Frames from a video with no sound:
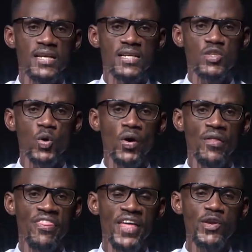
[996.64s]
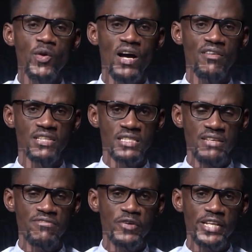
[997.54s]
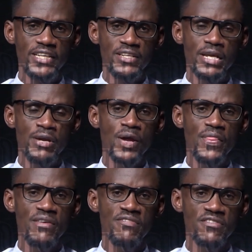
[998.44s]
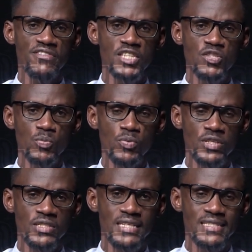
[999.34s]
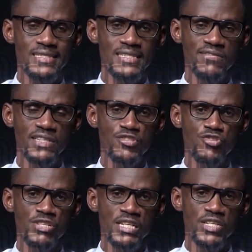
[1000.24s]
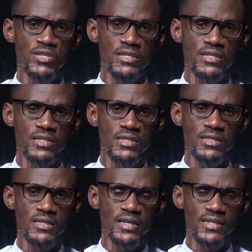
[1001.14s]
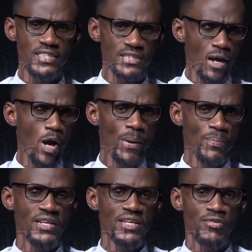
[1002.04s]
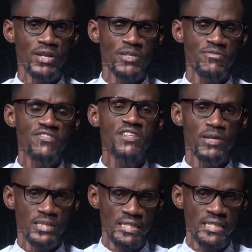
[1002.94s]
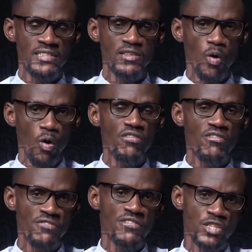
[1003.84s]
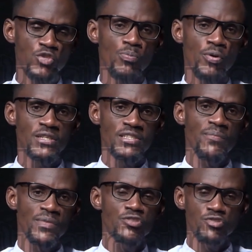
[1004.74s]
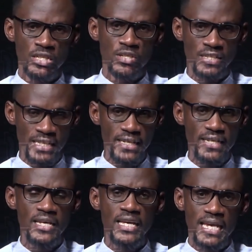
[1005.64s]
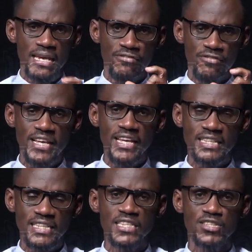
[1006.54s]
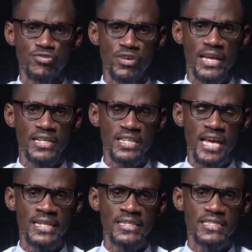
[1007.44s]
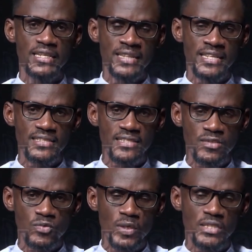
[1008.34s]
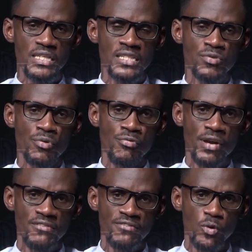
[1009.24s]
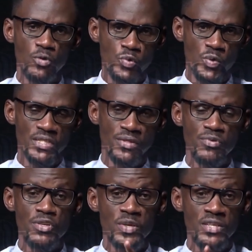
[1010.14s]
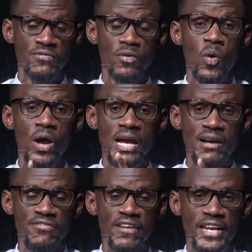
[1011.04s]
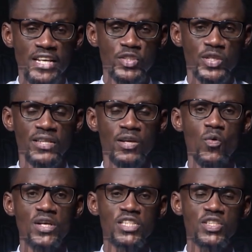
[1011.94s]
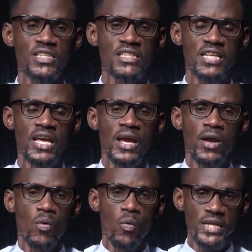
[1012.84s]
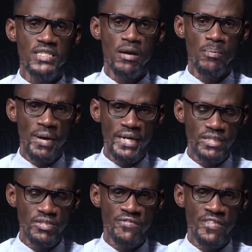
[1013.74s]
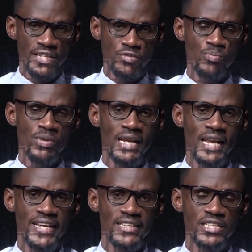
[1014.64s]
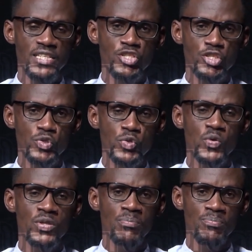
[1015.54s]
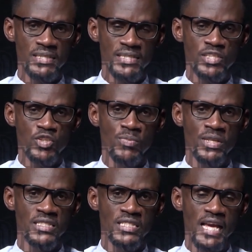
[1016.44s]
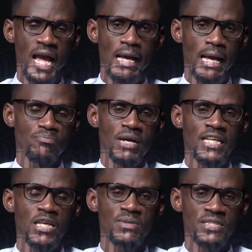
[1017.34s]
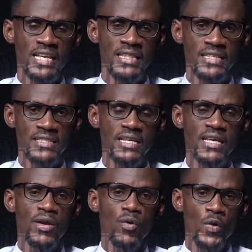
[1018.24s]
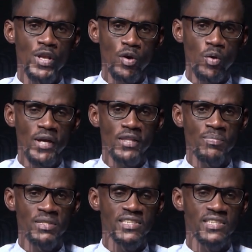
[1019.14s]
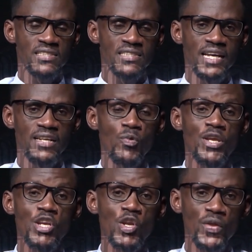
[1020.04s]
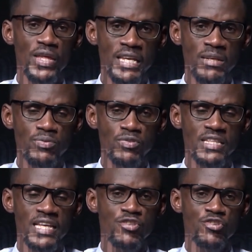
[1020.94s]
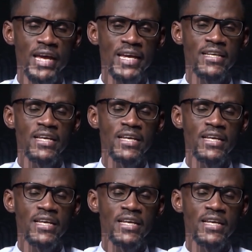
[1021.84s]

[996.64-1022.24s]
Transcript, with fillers: So there you have it. If we can run the 52.7 trillion, I just hope I'm getting it right, about 50, but it's over 52 point something trillion, yeah? If we can get it right, and this is what is run for 23-24 financial year, the question is, what burden of that will be aligned to the business community? I keep saying this, we know where the businesses stand, we know the inputs they're trying,